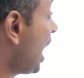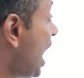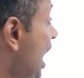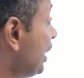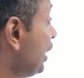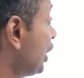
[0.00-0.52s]
a
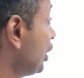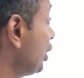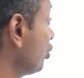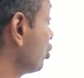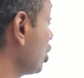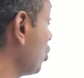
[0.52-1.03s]
higher
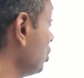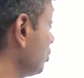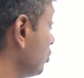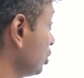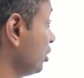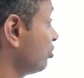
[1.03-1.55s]
discount
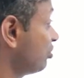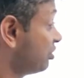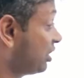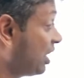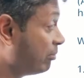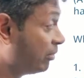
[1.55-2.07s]
for the
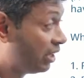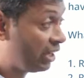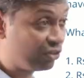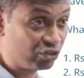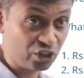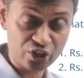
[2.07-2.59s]
same
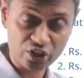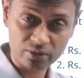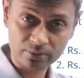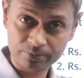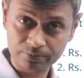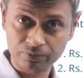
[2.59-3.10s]
transaction.
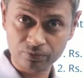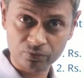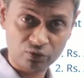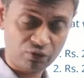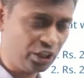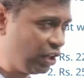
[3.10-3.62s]

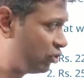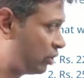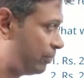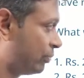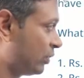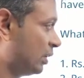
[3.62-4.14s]
Very nice.
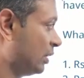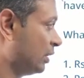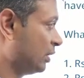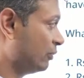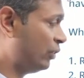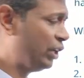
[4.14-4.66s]

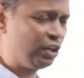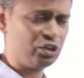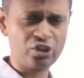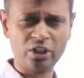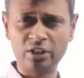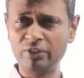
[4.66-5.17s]
Very
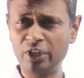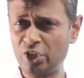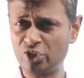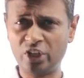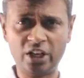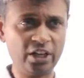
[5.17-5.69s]

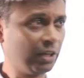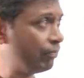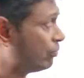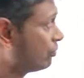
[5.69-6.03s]
interesting idea.